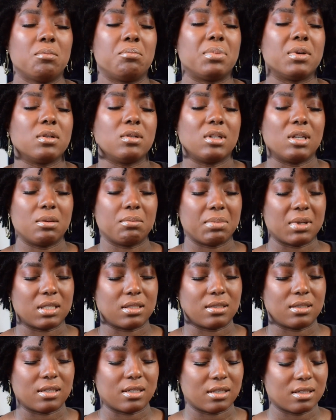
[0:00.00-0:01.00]
Build Up
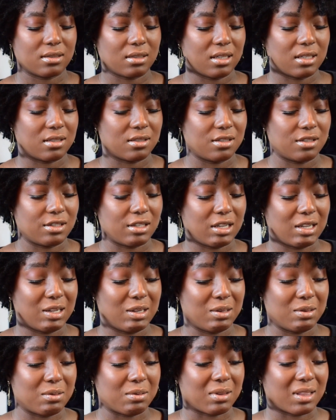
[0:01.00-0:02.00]
Buster. And
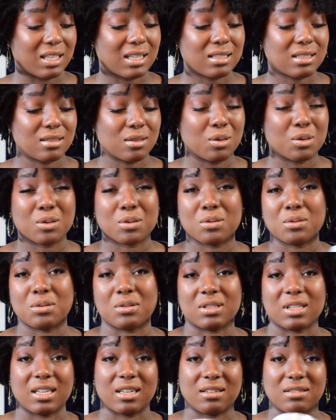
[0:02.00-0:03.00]
so this whole
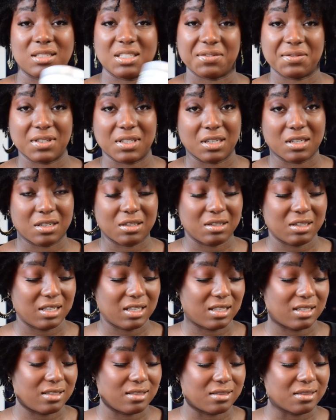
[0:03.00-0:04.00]
new line of Diva Curl
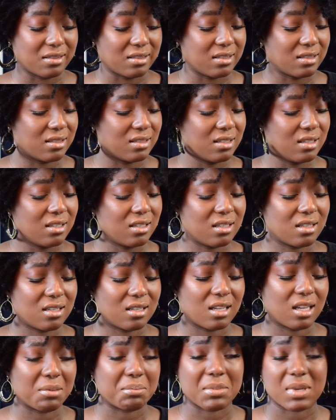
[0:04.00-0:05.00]
is
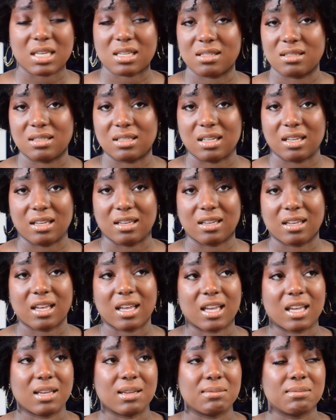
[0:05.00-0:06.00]
amazing.
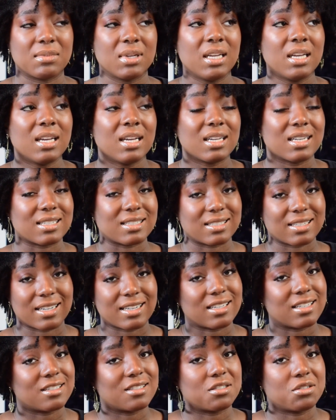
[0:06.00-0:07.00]
I'm
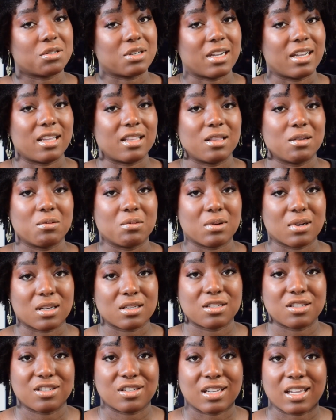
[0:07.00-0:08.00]
excited to try the
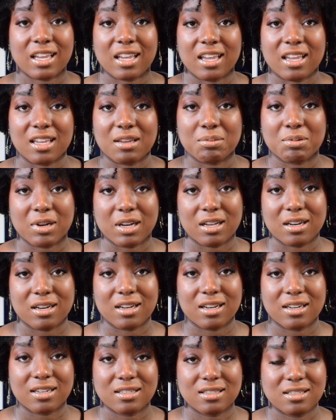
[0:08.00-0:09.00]
Wash Day
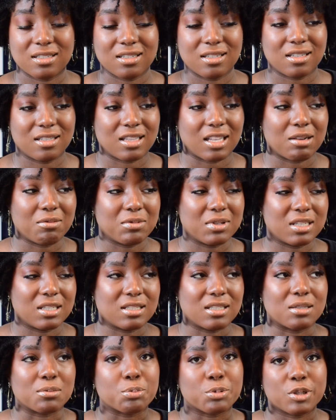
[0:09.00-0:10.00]
product. That one
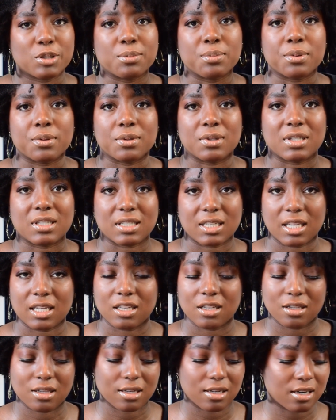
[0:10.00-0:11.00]
is the Pre-Poo
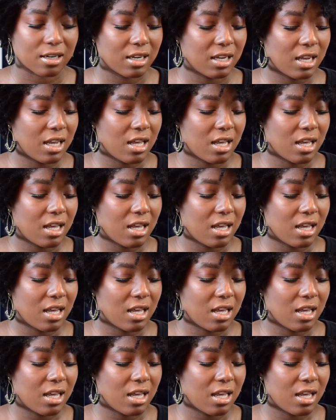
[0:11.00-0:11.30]
Detangler.